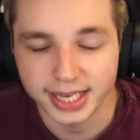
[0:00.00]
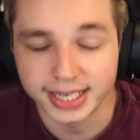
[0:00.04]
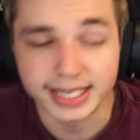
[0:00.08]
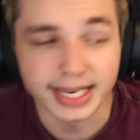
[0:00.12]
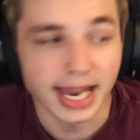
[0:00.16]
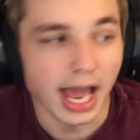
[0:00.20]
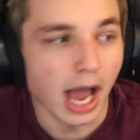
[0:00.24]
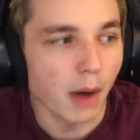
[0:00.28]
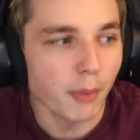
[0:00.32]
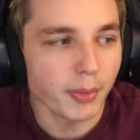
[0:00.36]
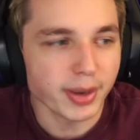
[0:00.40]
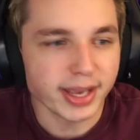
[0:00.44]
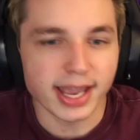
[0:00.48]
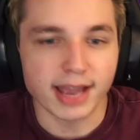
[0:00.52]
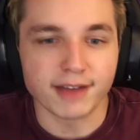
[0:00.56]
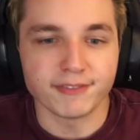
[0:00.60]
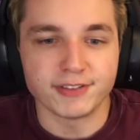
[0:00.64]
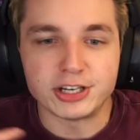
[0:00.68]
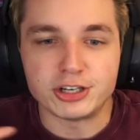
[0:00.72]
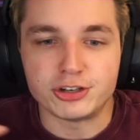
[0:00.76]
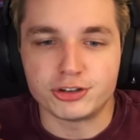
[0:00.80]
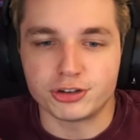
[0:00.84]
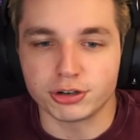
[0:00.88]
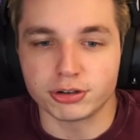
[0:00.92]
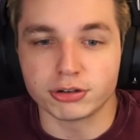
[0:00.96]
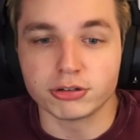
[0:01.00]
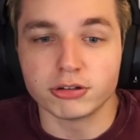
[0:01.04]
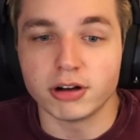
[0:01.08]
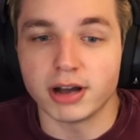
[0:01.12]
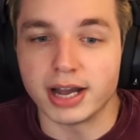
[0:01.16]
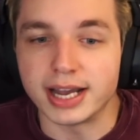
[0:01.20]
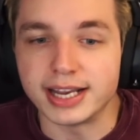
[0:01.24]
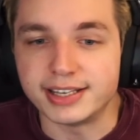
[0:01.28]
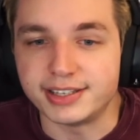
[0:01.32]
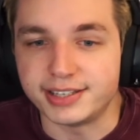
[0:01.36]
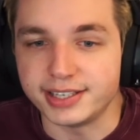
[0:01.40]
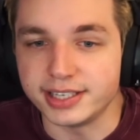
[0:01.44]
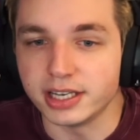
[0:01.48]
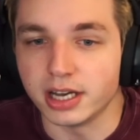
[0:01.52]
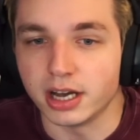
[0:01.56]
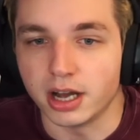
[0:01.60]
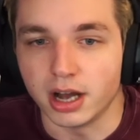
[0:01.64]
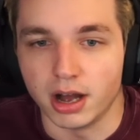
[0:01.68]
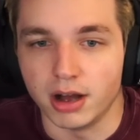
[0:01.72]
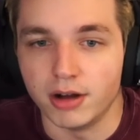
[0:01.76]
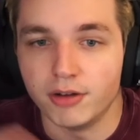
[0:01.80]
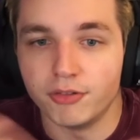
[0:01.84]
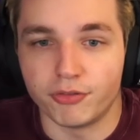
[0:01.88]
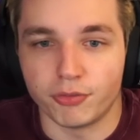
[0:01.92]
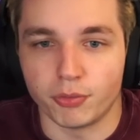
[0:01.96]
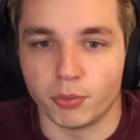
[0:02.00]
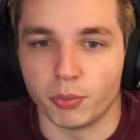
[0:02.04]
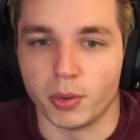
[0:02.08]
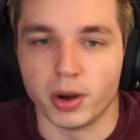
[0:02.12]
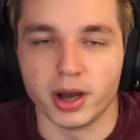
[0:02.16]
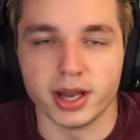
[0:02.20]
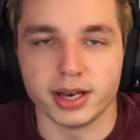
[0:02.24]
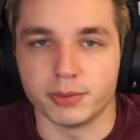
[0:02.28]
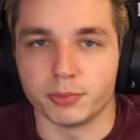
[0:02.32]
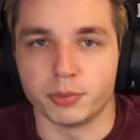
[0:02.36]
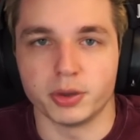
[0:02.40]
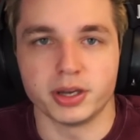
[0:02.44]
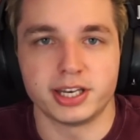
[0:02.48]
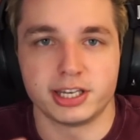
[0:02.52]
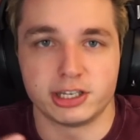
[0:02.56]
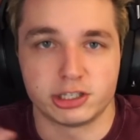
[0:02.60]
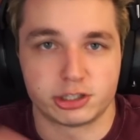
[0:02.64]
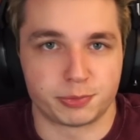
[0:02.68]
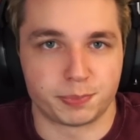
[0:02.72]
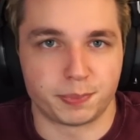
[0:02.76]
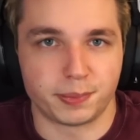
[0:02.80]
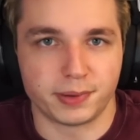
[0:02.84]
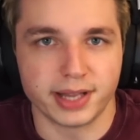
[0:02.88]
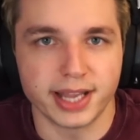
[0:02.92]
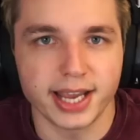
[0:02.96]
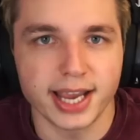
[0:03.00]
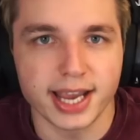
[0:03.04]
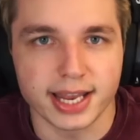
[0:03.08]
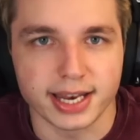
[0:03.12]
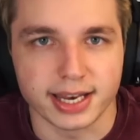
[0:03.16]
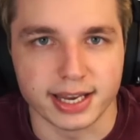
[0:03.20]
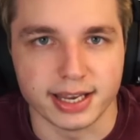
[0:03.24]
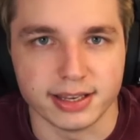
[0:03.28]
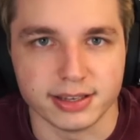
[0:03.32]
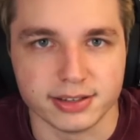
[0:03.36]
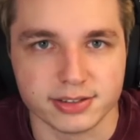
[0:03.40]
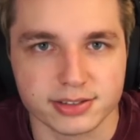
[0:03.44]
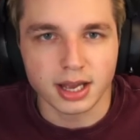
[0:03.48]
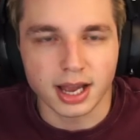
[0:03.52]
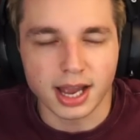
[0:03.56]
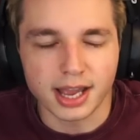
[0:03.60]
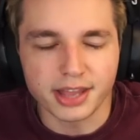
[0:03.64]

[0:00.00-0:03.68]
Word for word: now we have a general idea of what, what his plan is.